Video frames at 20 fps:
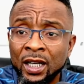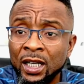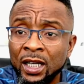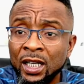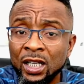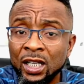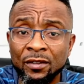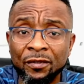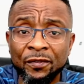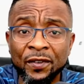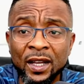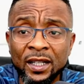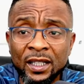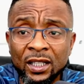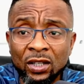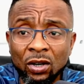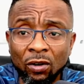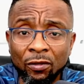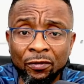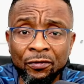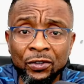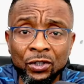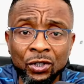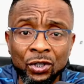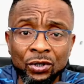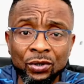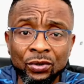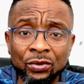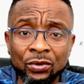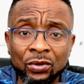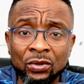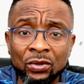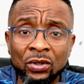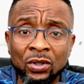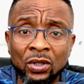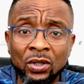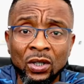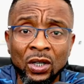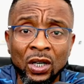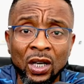If any of you
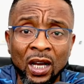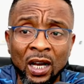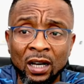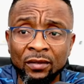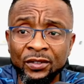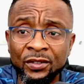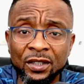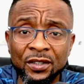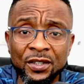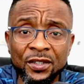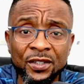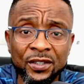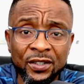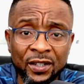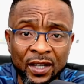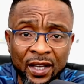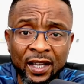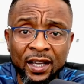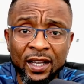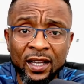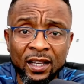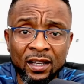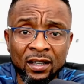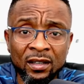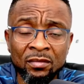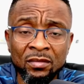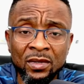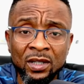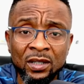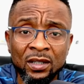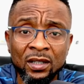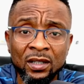have the same